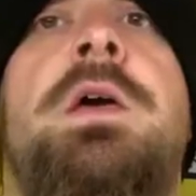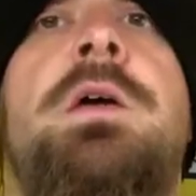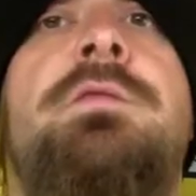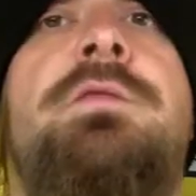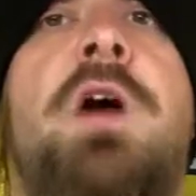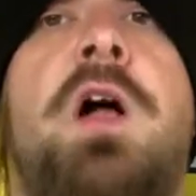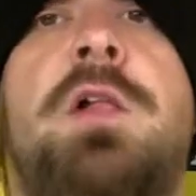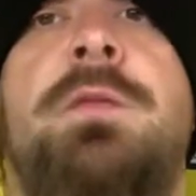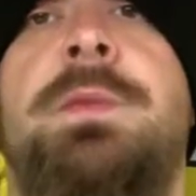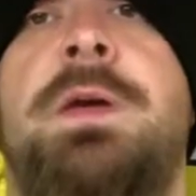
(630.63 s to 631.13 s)

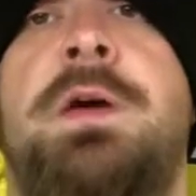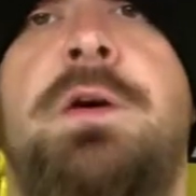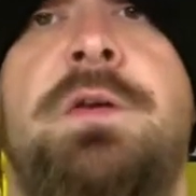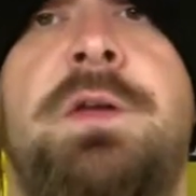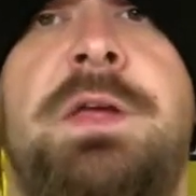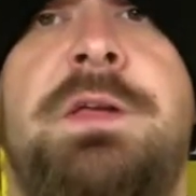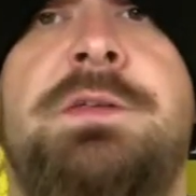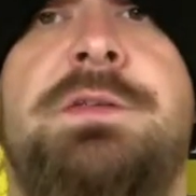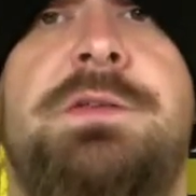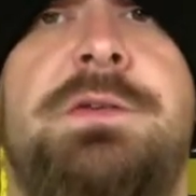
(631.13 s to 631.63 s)
Follow me on
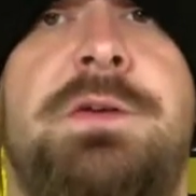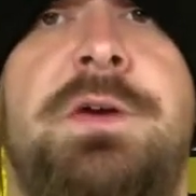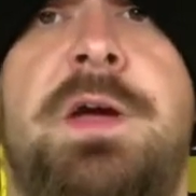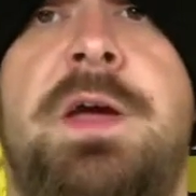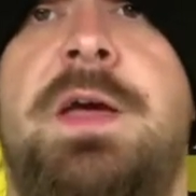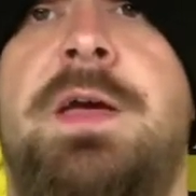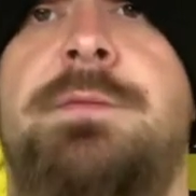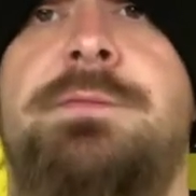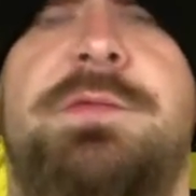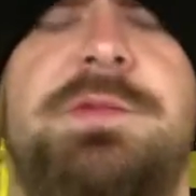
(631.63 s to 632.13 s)

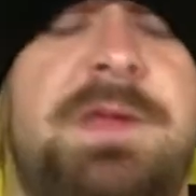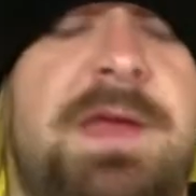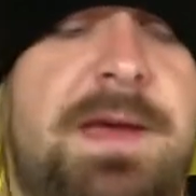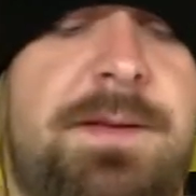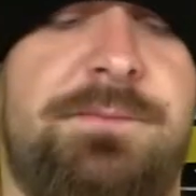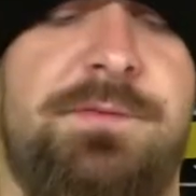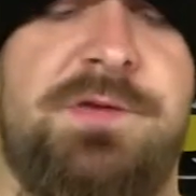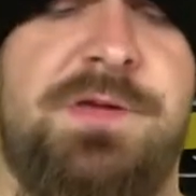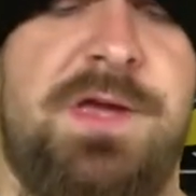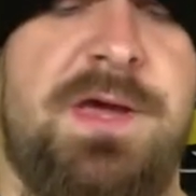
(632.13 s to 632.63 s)
Instagram,
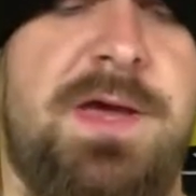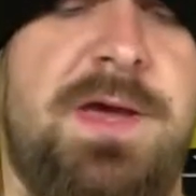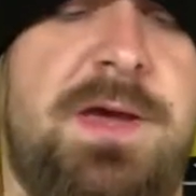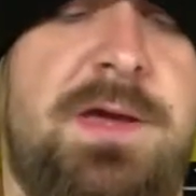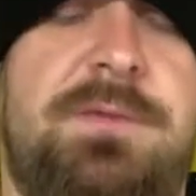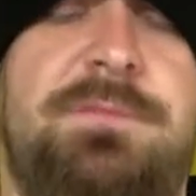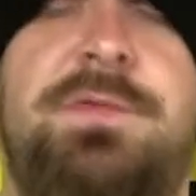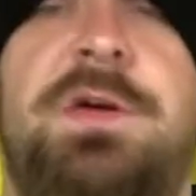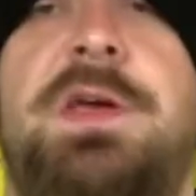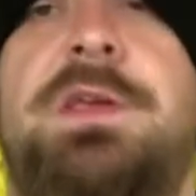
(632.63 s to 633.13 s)

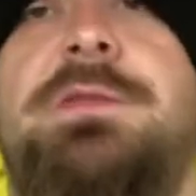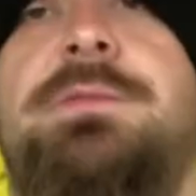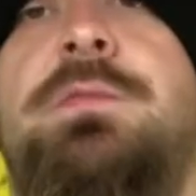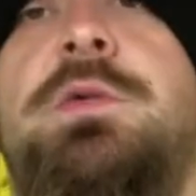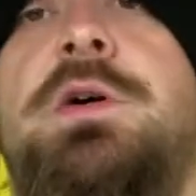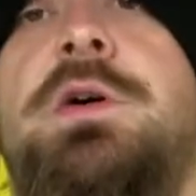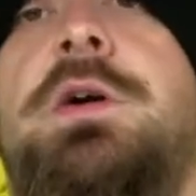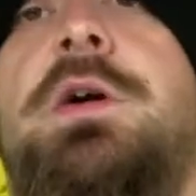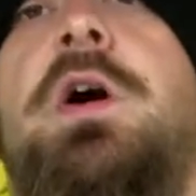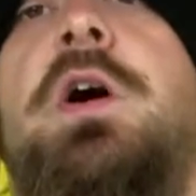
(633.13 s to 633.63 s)
Snapchat,
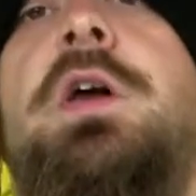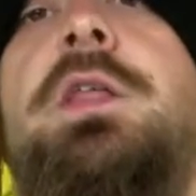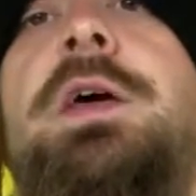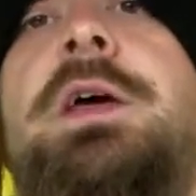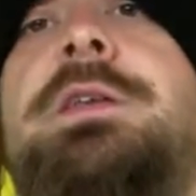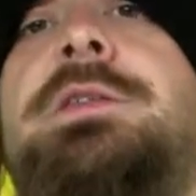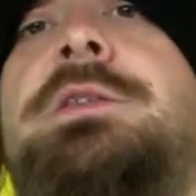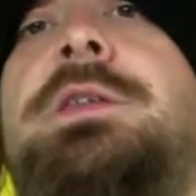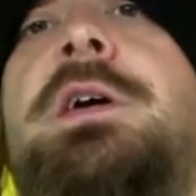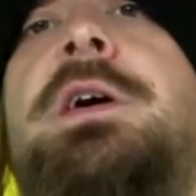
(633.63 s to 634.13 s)
Facebook, all
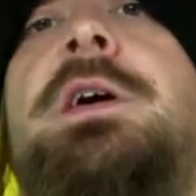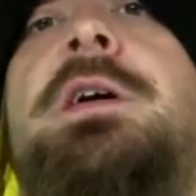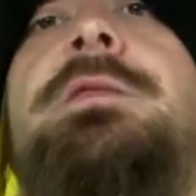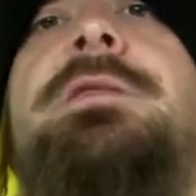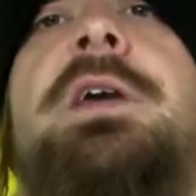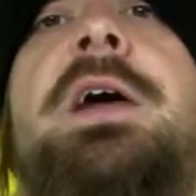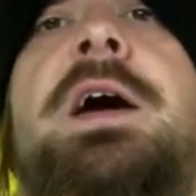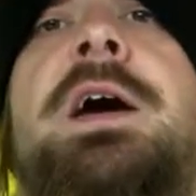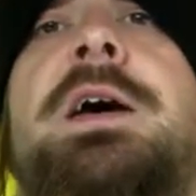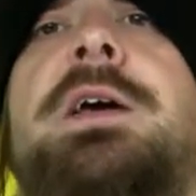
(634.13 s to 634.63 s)
that
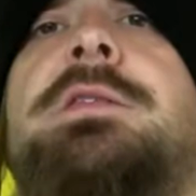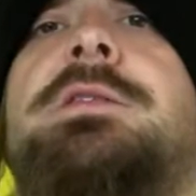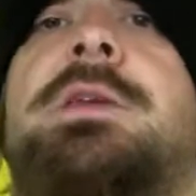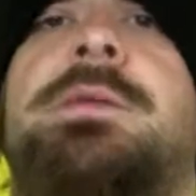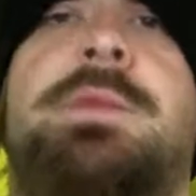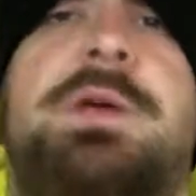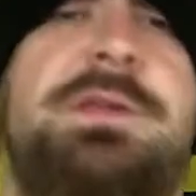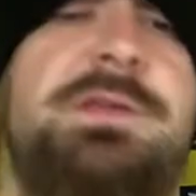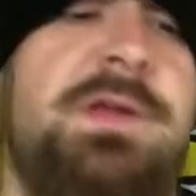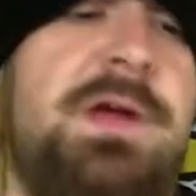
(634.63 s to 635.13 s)
stuff, guys.
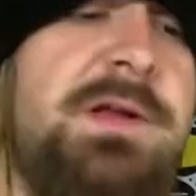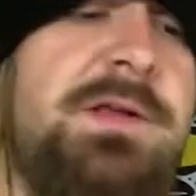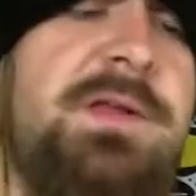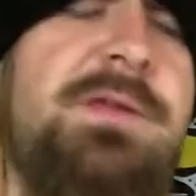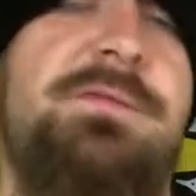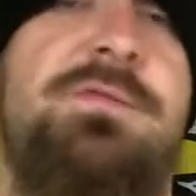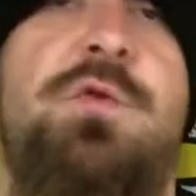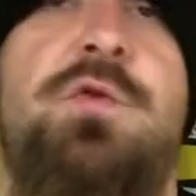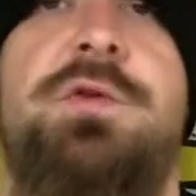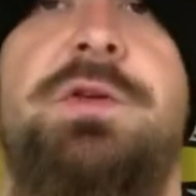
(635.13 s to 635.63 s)

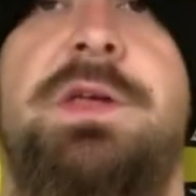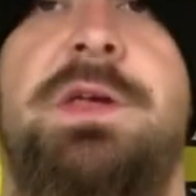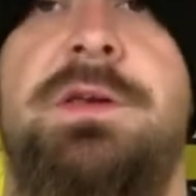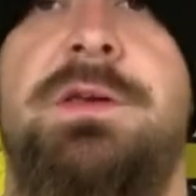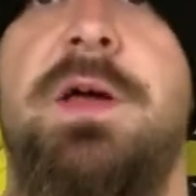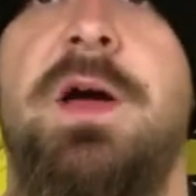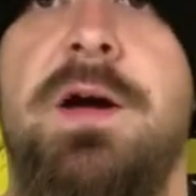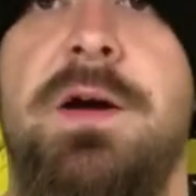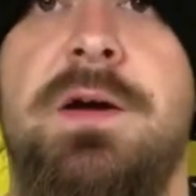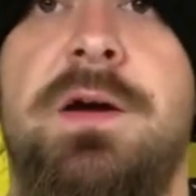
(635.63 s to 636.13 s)

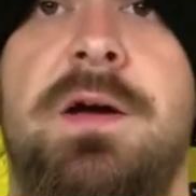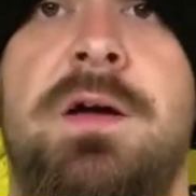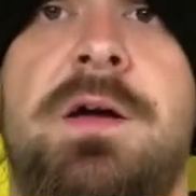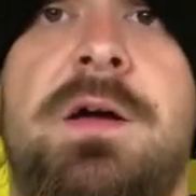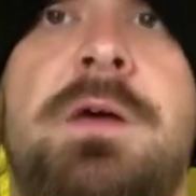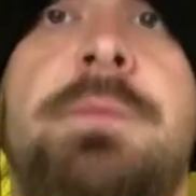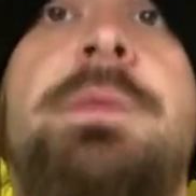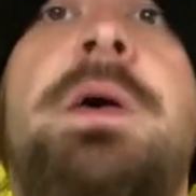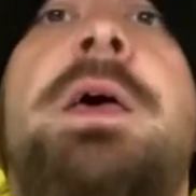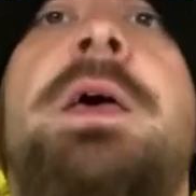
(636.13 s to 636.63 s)

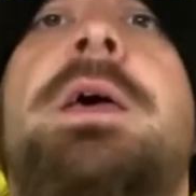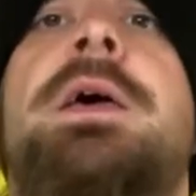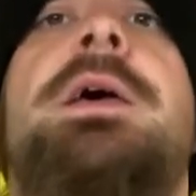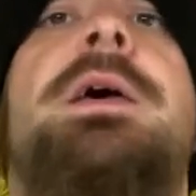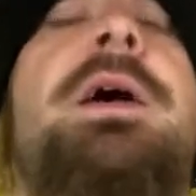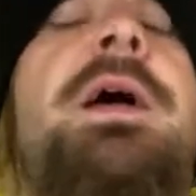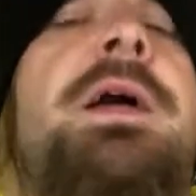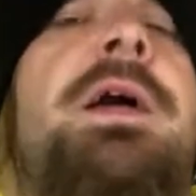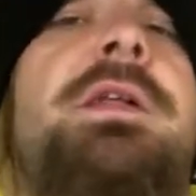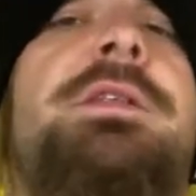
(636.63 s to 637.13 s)
ms1914.com.
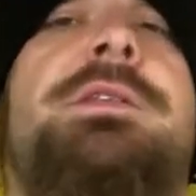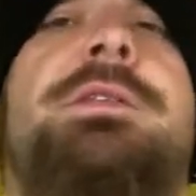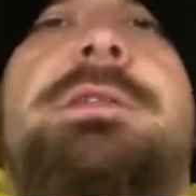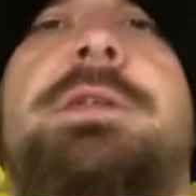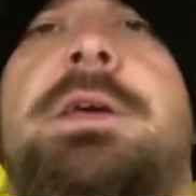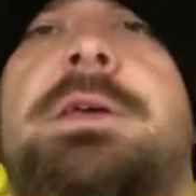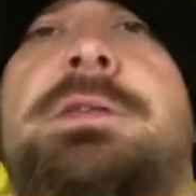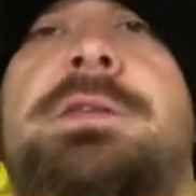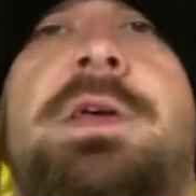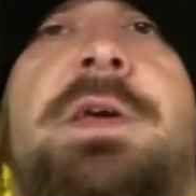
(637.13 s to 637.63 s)
I got the
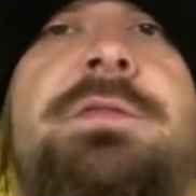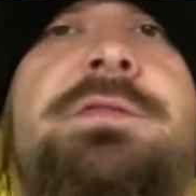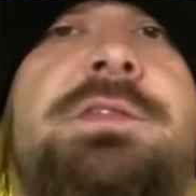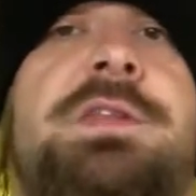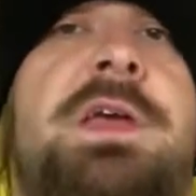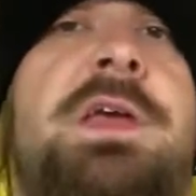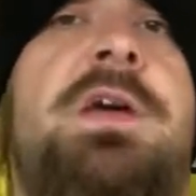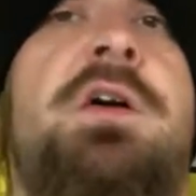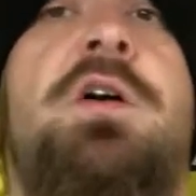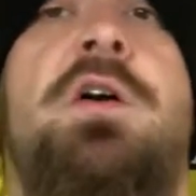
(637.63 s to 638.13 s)
Stay Safe,
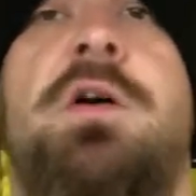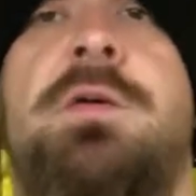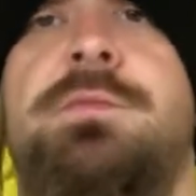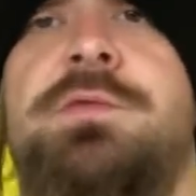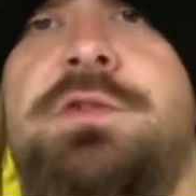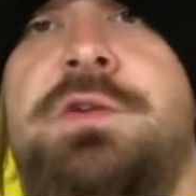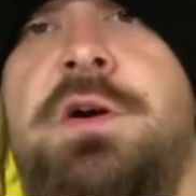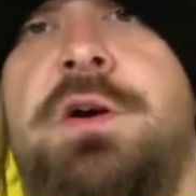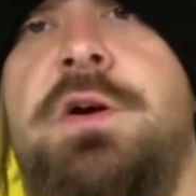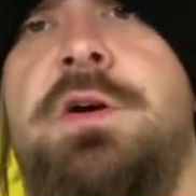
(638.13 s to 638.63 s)
Stay Armed
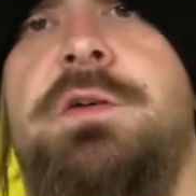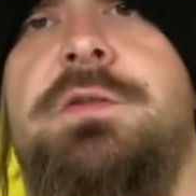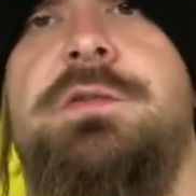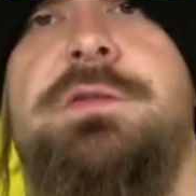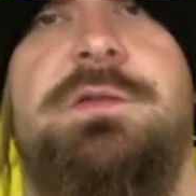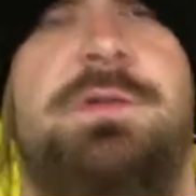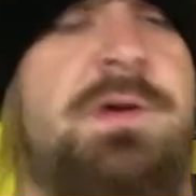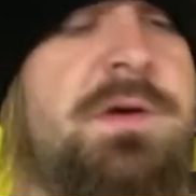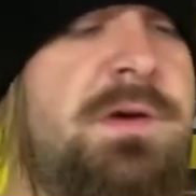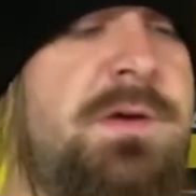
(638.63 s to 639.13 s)

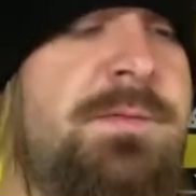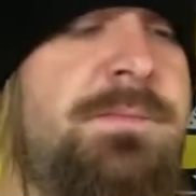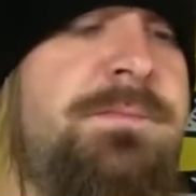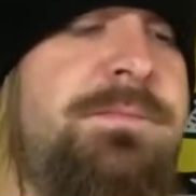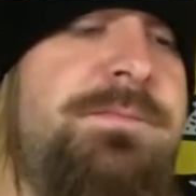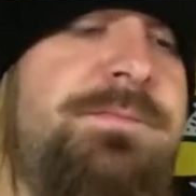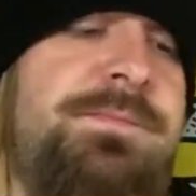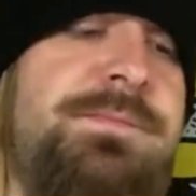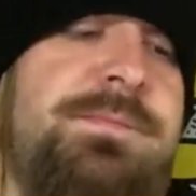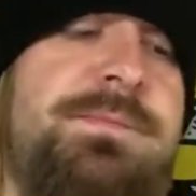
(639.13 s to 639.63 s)
shirts,
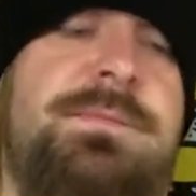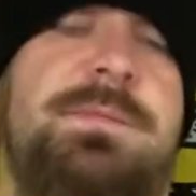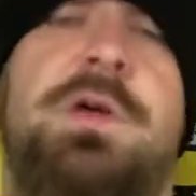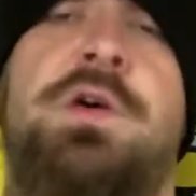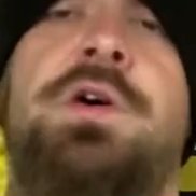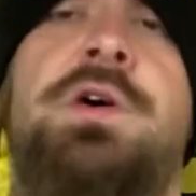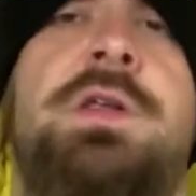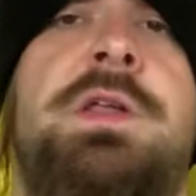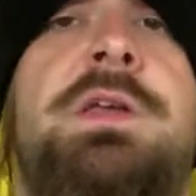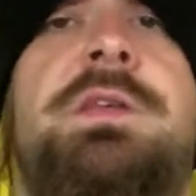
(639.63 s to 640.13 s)

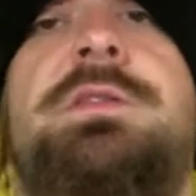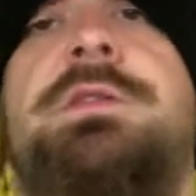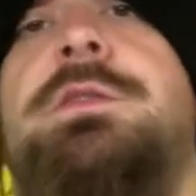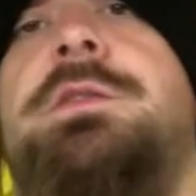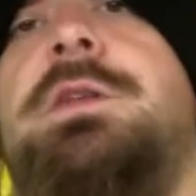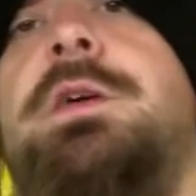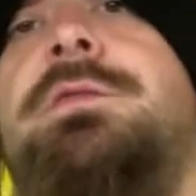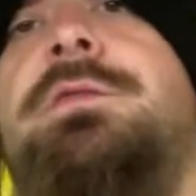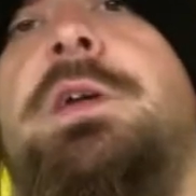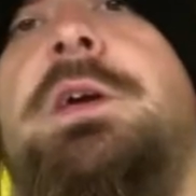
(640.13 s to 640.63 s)
hoodies and
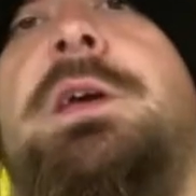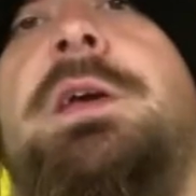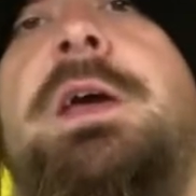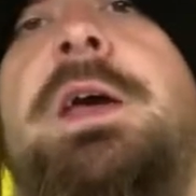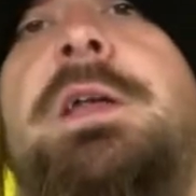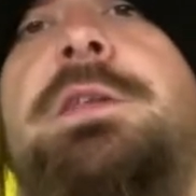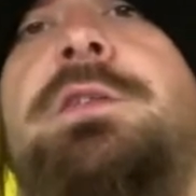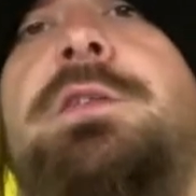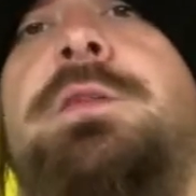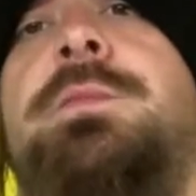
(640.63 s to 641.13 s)
stuff like
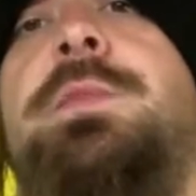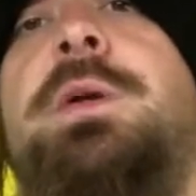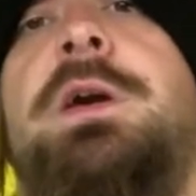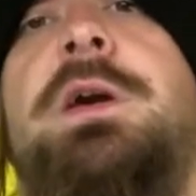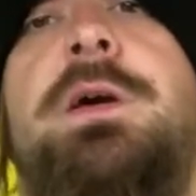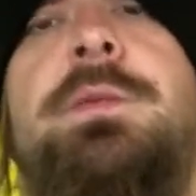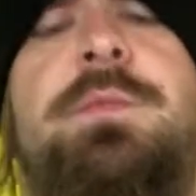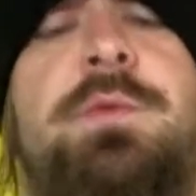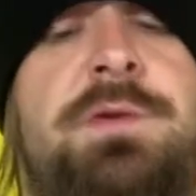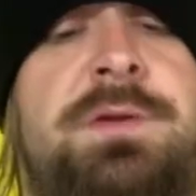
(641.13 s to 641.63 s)
that. You can
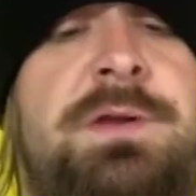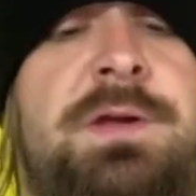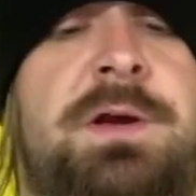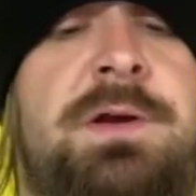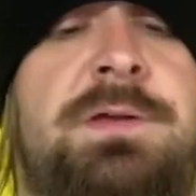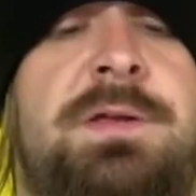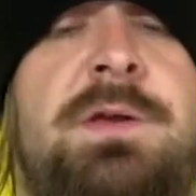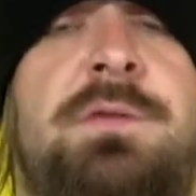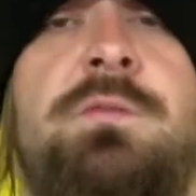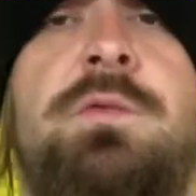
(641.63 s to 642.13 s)
pick up on
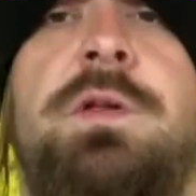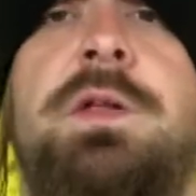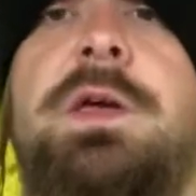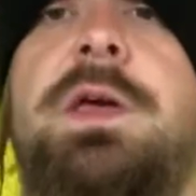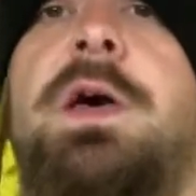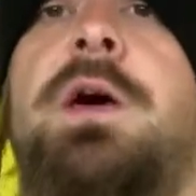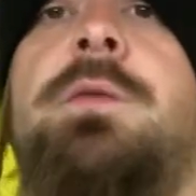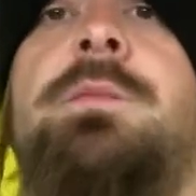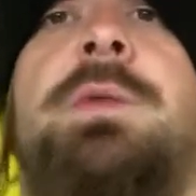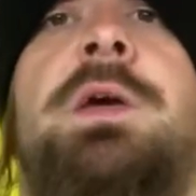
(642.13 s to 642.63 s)
there. That'd really
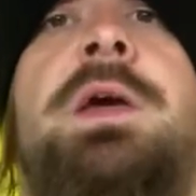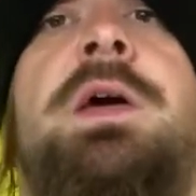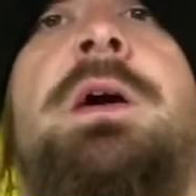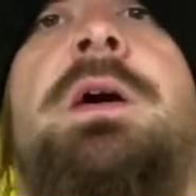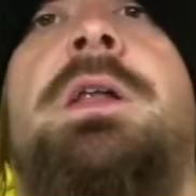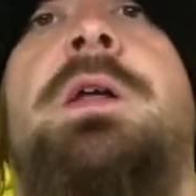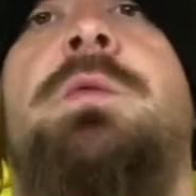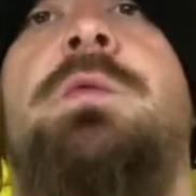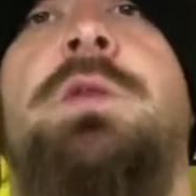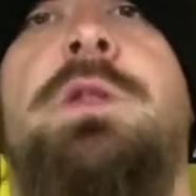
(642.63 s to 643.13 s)
help me
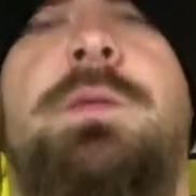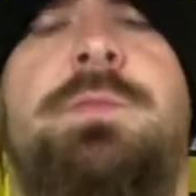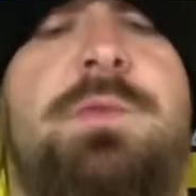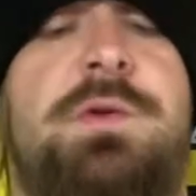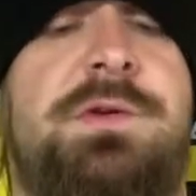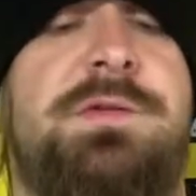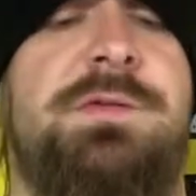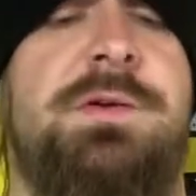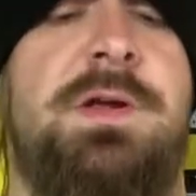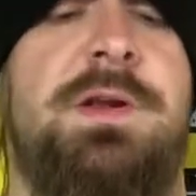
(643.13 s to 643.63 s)
out. I really
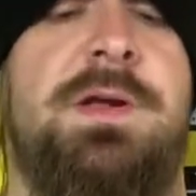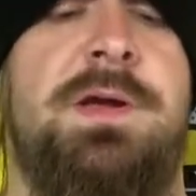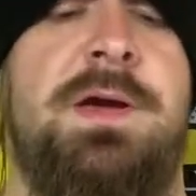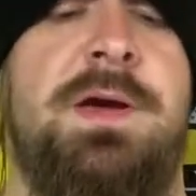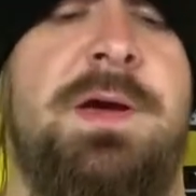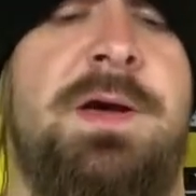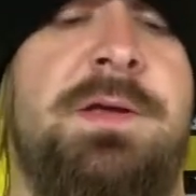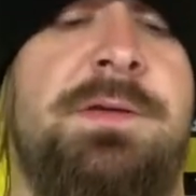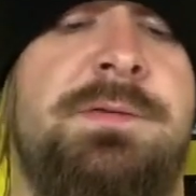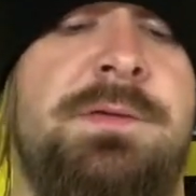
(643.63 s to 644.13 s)
appreciate it,
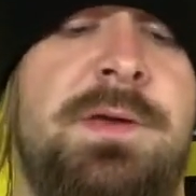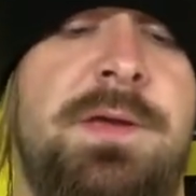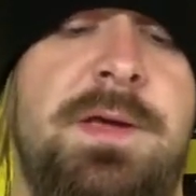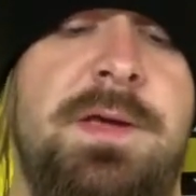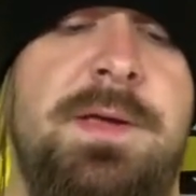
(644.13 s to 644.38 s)
guys.